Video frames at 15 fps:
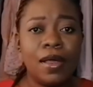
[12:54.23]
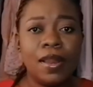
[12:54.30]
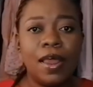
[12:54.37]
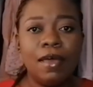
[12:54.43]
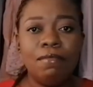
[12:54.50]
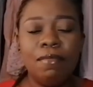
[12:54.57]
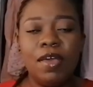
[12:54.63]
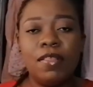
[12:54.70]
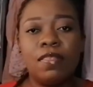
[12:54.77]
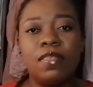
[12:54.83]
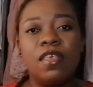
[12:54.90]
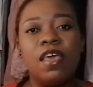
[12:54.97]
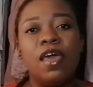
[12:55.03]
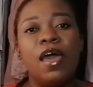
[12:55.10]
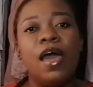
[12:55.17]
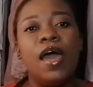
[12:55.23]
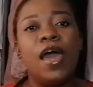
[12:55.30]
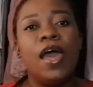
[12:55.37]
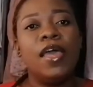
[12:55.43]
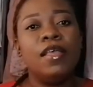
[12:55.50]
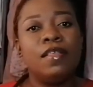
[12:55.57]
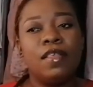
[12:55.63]
climates.
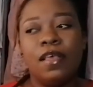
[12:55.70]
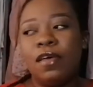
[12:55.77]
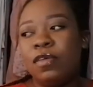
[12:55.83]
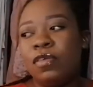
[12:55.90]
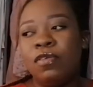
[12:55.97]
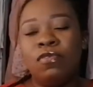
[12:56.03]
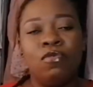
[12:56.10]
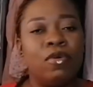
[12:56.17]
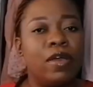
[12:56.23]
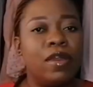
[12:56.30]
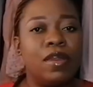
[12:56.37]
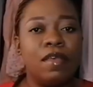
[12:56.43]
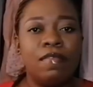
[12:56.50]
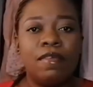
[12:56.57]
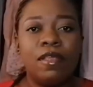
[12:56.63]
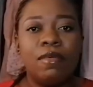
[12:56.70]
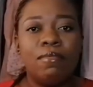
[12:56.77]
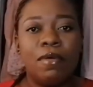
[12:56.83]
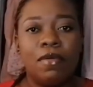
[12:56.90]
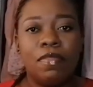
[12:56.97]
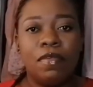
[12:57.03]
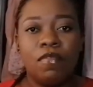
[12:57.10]
You can easily
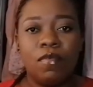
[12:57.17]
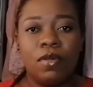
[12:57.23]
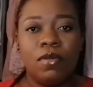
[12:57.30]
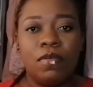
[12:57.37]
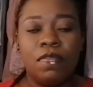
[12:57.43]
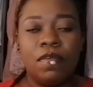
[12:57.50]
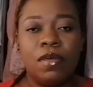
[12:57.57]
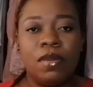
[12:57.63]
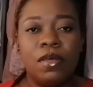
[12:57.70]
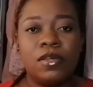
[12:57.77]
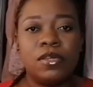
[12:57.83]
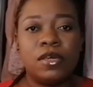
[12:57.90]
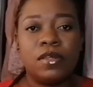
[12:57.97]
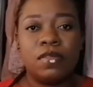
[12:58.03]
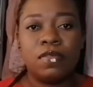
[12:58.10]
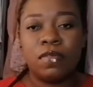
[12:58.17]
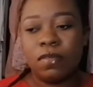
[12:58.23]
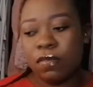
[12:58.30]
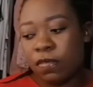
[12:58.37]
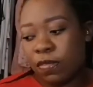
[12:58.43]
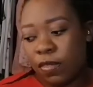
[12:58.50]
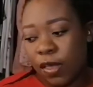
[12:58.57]
make this one your signature
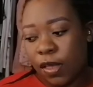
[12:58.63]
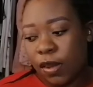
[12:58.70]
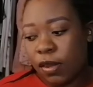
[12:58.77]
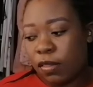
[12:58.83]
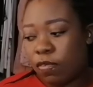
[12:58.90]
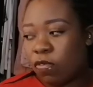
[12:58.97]
scent.